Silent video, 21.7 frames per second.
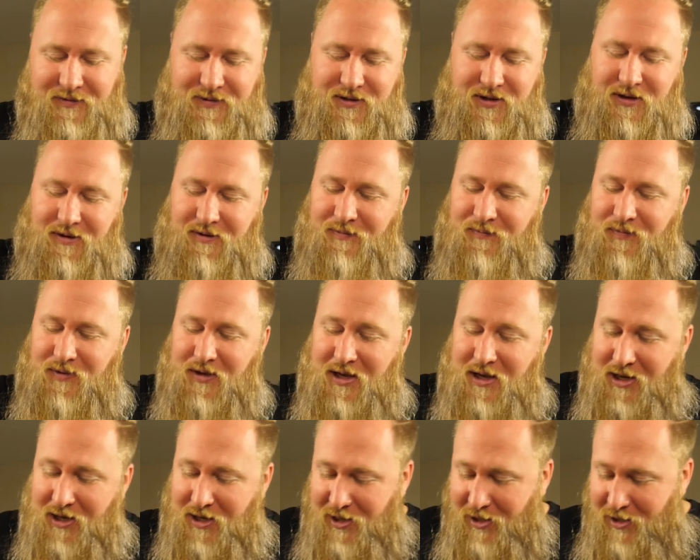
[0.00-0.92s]
So
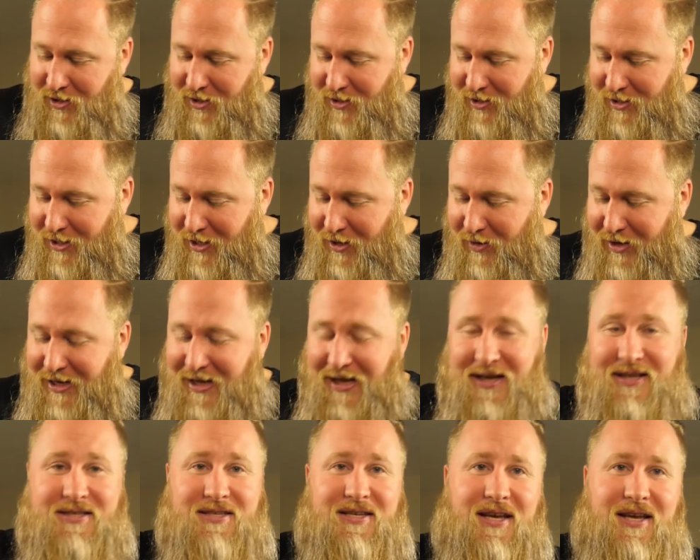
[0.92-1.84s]
now I
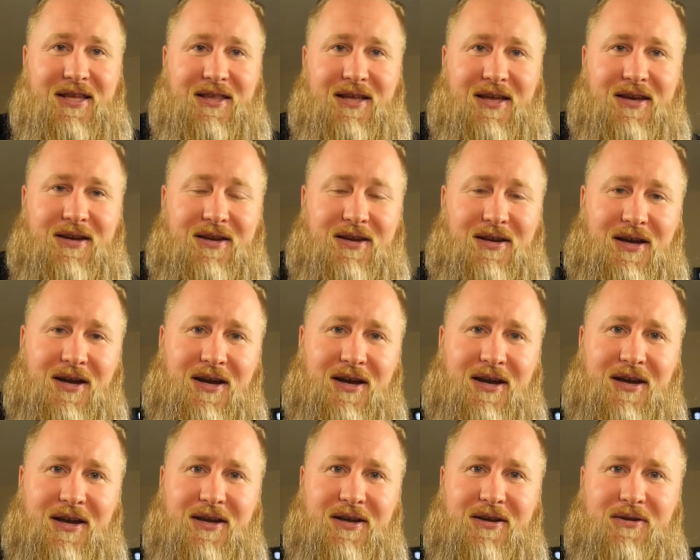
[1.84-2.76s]
can't say that
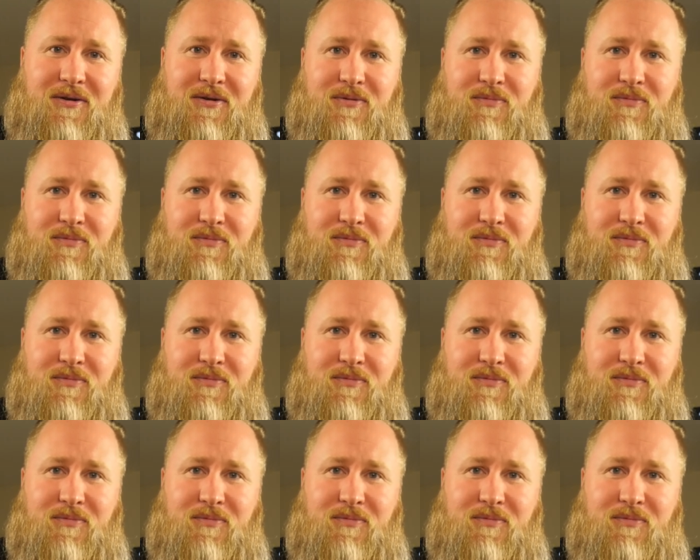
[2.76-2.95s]
I